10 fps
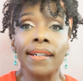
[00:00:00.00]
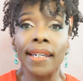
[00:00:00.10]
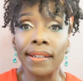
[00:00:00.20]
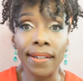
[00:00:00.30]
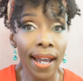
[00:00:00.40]

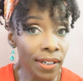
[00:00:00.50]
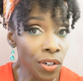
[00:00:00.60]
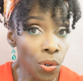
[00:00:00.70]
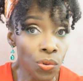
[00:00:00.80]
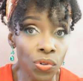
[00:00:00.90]
get
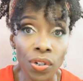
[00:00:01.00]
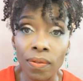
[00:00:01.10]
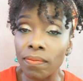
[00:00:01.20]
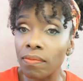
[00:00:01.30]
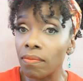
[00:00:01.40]
diagnosed
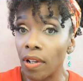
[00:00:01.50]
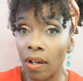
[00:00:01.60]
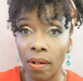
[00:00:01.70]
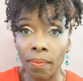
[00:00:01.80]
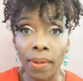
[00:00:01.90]
and
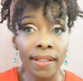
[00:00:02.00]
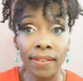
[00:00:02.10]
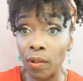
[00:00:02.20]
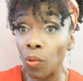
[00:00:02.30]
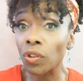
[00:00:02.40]

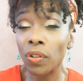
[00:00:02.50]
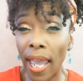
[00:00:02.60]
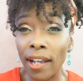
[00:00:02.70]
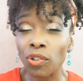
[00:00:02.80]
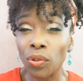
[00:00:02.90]
see what's
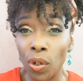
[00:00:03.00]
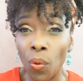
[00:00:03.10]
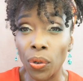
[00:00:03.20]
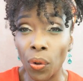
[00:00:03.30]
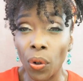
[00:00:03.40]
actually
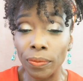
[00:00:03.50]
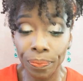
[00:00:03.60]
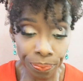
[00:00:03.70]
going on